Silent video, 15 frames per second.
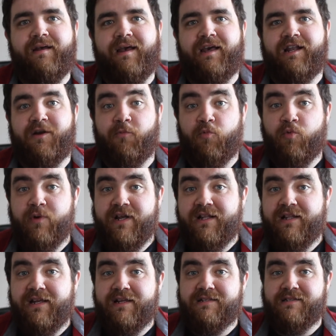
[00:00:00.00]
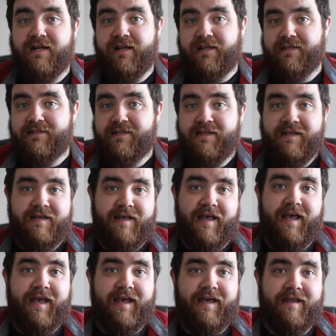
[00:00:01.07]
and I'm really excited.
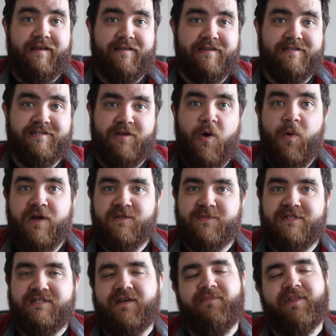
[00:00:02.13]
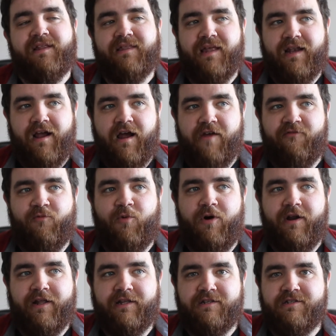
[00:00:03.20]
And this has always been something that I've
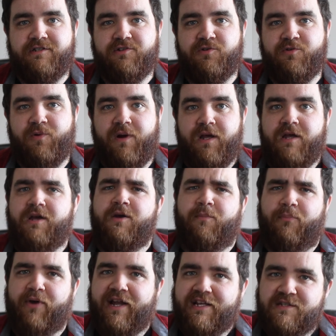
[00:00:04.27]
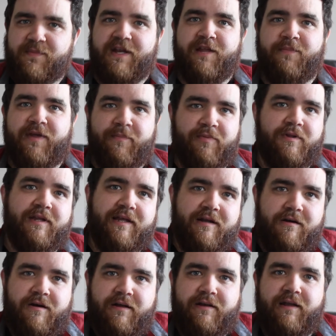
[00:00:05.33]
wanted to bring as many people in
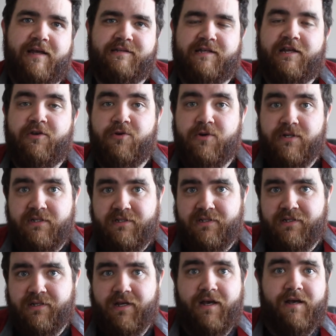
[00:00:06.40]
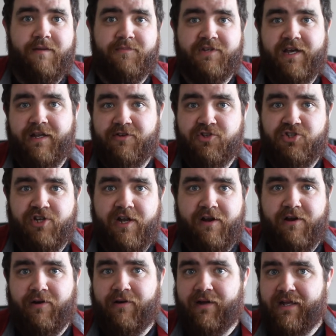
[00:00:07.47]
on as I could, to kind of
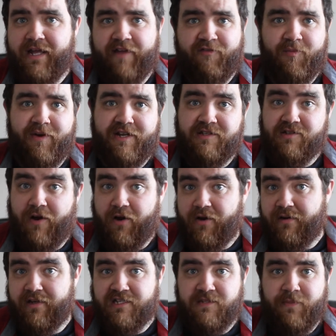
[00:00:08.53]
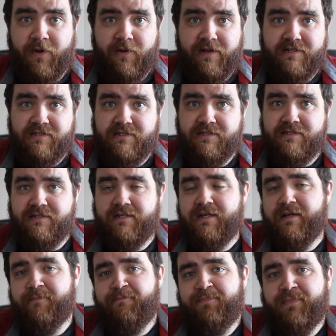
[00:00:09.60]
share everybody's art and experiences
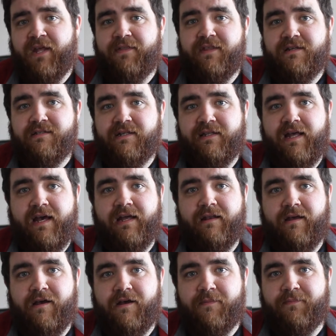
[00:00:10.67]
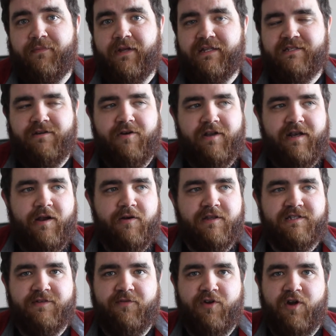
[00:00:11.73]
and things like that. It started out
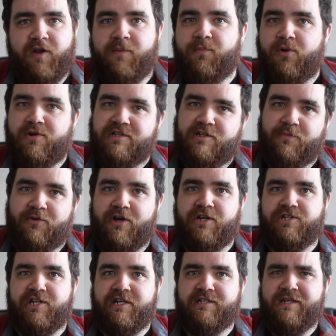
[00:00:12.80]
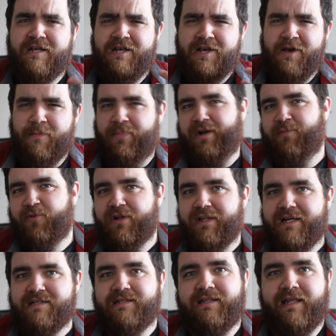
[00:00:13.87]
as a very personal project, but I'm
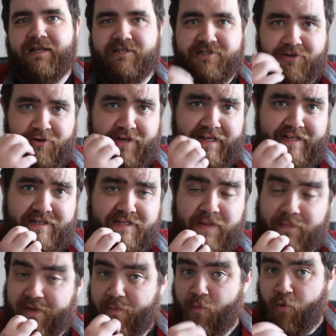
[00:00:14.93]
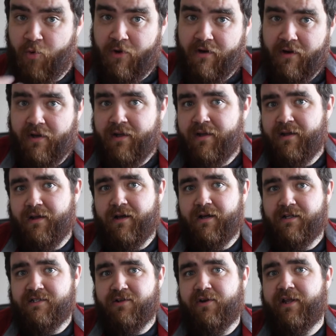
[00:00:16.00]
realizing that it's turning into something more.
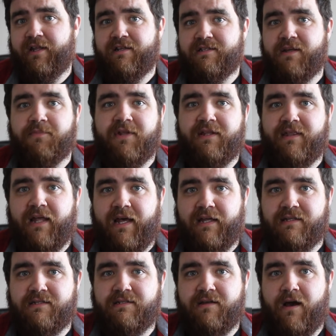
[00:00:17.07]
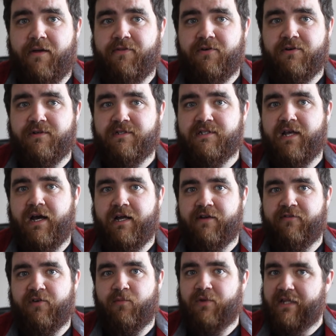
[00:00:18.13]
It's turning into something that others kind
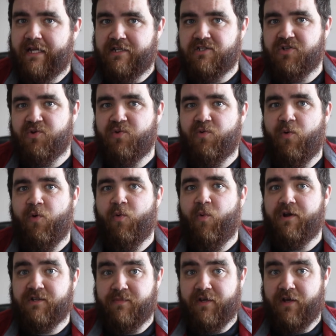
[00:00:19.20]
of can relate to or want to